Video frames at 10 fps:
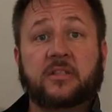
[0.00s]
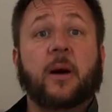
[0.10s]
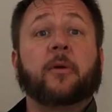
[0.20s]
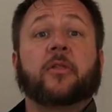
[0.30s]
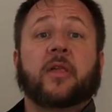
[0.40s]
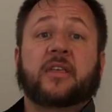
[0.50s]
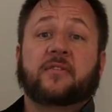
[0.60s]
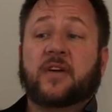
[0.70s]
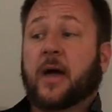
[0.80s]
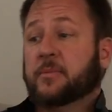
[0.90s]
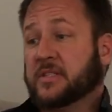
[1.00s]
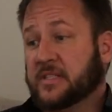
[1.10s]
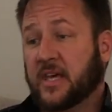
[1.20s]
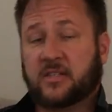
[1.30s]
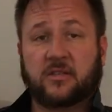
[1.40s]
double the length of time.
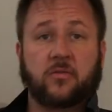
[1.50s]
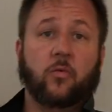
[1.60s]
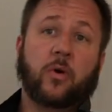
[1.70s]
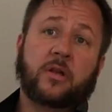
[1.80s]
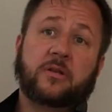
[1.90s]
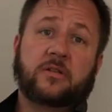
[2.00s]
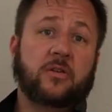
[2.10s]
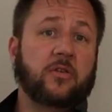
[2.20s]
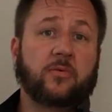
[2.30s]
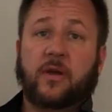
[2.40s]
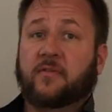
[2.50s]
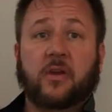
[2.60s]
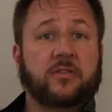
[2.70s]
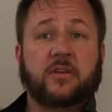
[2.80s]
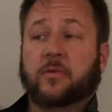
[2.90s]
Sit, one, two, three. If
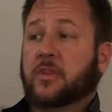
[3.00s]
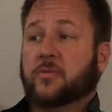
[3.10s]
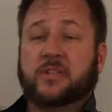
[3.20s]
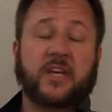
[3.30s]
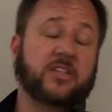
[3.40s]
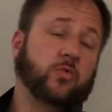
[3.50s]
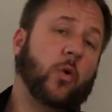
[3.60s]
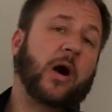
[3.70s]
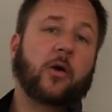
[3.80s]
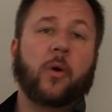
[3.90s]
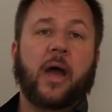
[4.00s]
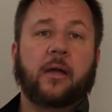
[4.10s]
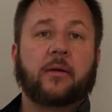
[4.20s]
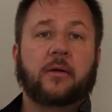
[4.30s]
they don't sit within three seconds, walk away.